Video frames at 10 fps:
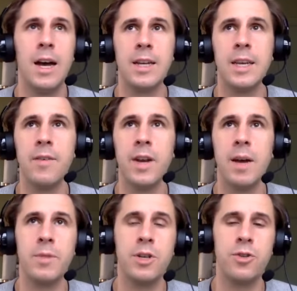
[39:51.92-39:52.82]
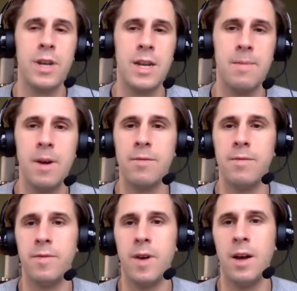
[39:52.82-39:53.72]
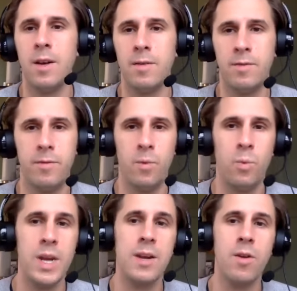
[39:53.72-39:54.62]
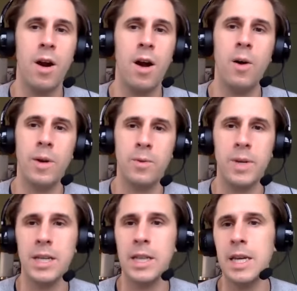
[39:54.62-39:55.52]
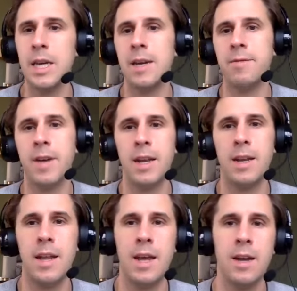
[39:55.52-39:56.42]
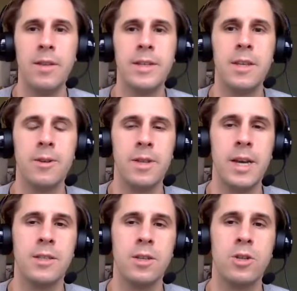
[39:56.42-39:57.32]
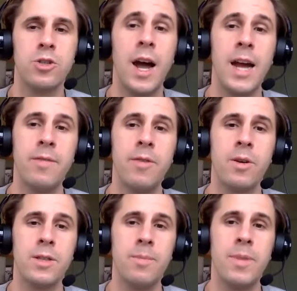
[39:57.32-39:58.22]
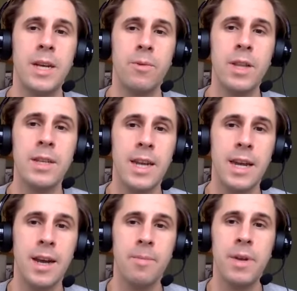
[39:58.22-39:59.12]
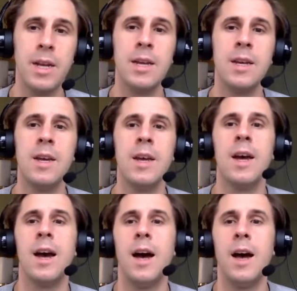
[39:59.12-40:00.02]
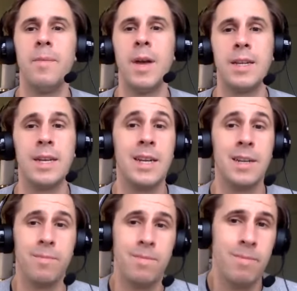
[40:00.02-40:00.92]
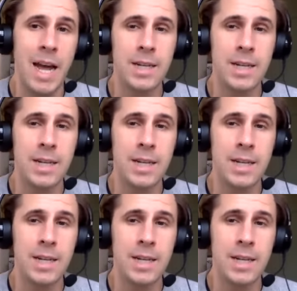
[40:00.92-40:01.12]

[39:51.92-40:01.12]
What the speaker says: given up the dream of We Grow and We Live and all these other things, and are trying to focus on being a real estate company, and getting back